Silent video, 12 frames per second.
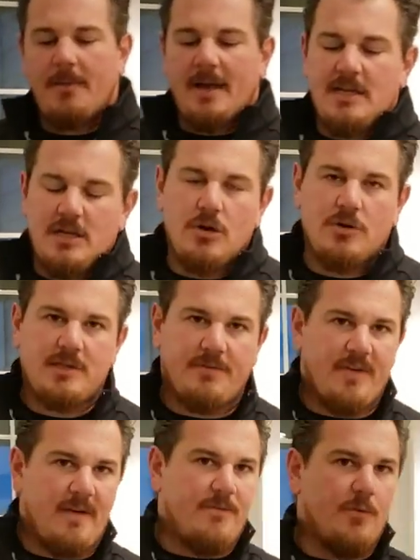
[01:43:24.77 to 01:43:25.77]
I did notice a
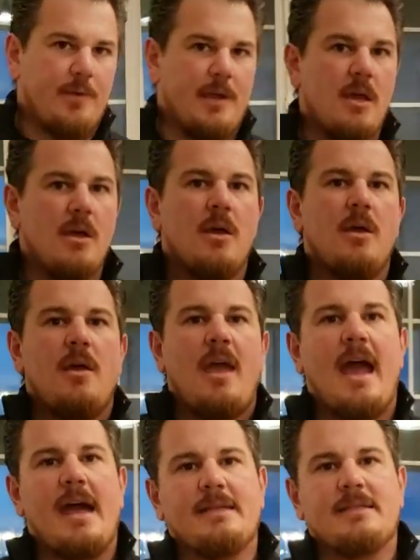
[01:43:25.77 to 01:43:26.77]
540
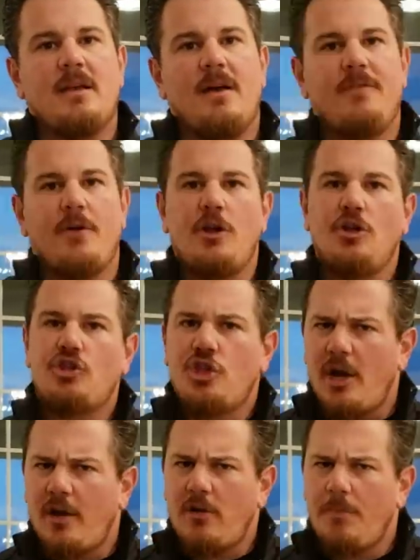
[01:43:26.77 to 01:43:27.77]
has a very good
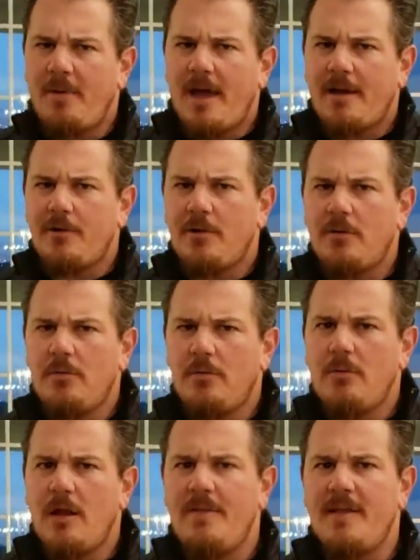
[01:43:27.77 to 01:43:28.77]
checker pattern,
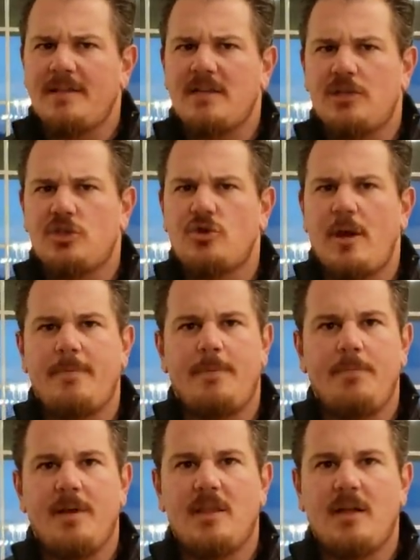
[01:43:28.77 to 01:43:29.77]
and then it's got stripes,
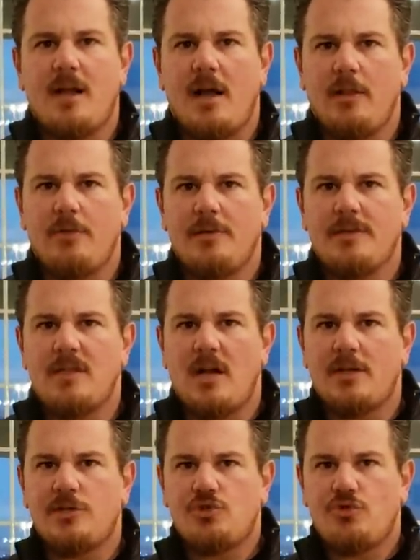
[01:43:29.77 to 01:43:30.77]
but the color is
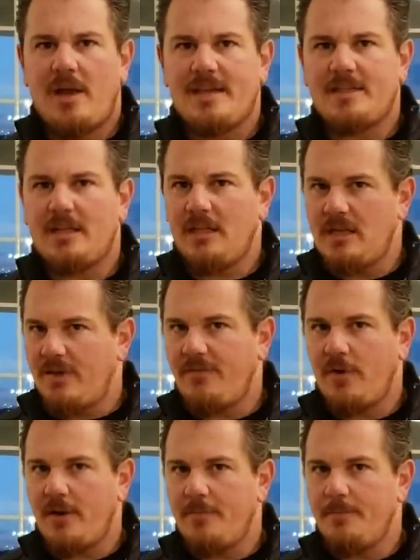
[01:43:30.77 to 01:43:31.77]
not as drastically
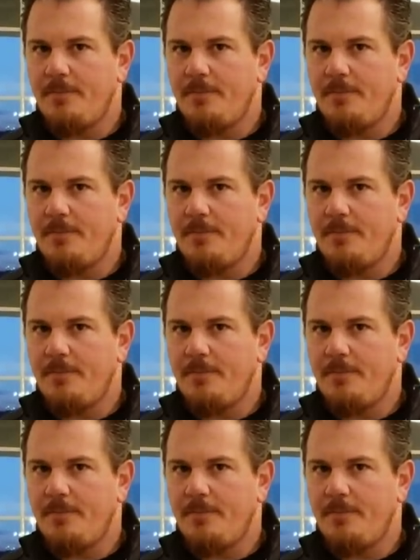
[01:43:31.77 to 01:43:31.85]
different.